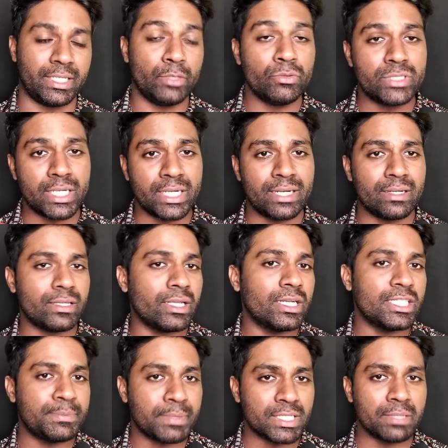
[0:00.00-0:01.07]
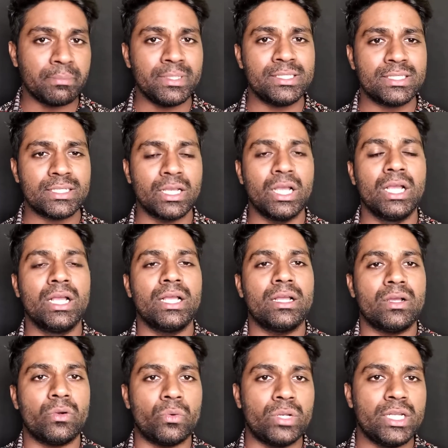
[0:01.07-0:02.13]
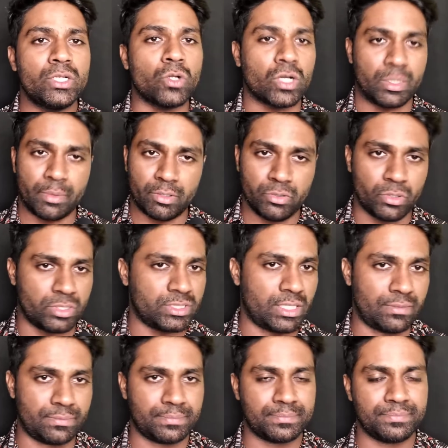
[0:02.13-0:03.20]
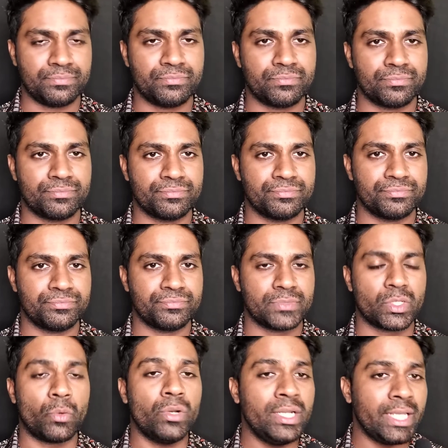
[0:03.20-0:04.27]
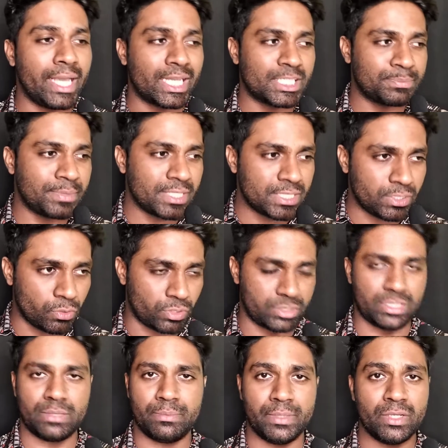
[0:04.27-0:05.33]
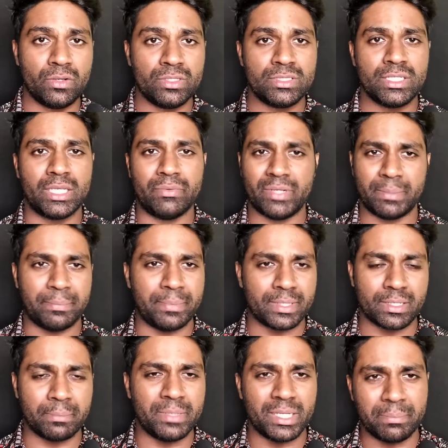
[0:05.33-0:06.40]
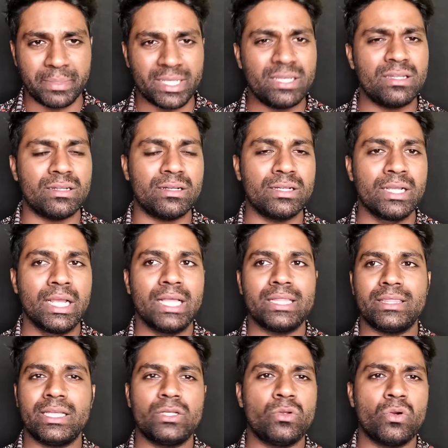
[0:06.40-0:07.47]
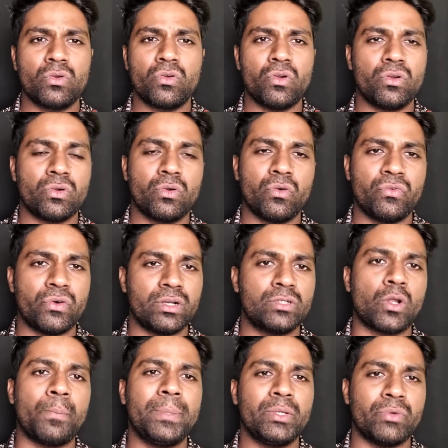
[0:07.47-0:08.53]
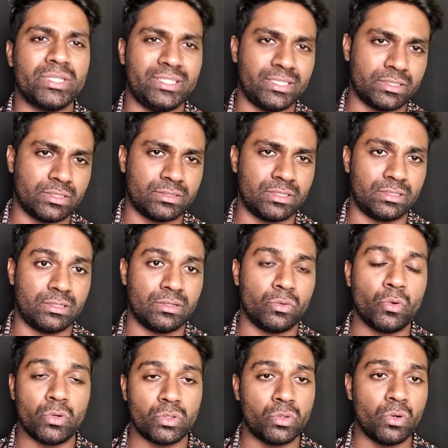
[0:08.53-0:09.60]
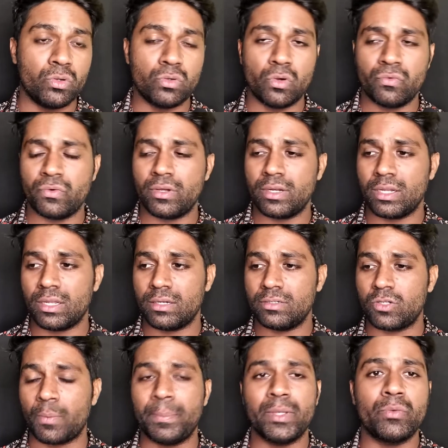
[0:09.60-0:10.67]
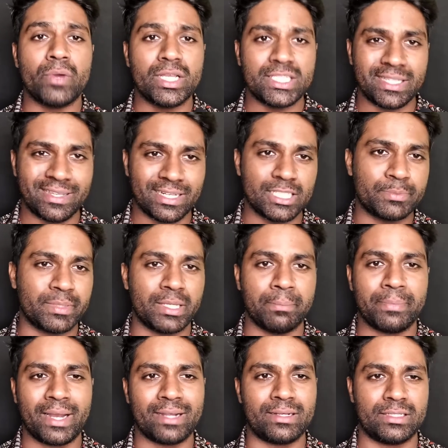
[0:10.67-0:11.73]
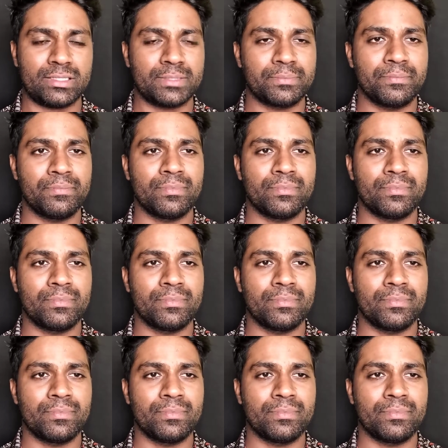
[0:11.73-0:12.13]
You centric English speaking means only talk about yourself, only express yourself. Because if you're a complete beginner, then don't go for topic wise discussion, don't go for a topic wise English speaking practice.